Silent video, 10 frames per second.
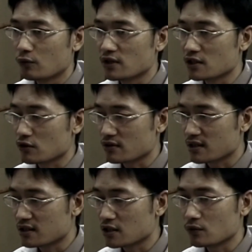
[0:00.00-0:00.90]
which is
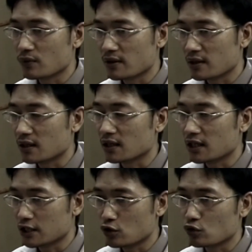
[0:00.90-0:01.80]
consistent with
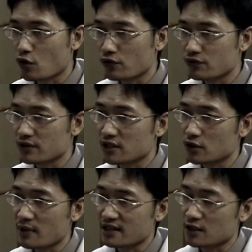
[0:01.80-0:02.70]
acute coronary syndrome